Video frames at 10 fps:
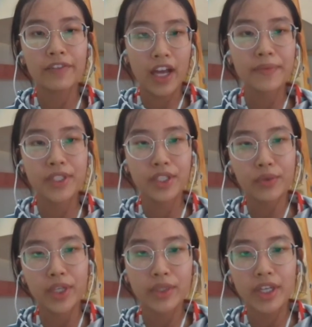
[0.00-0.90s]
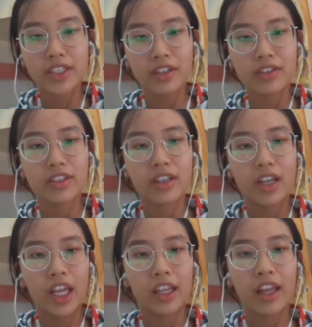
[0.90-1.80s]
after graduations.
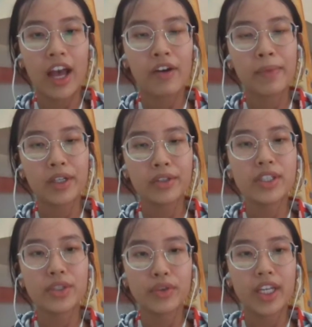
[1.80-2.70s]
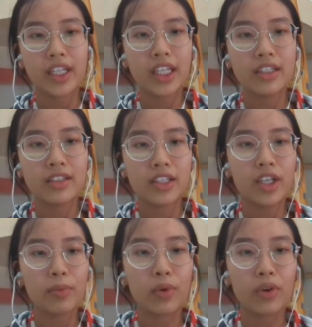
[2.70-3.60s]
And how about this trend in
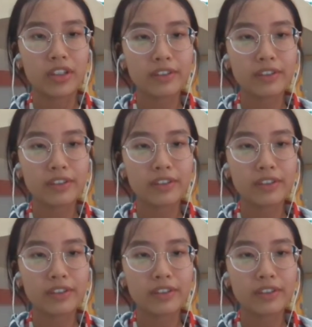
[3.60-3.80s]
Singapore?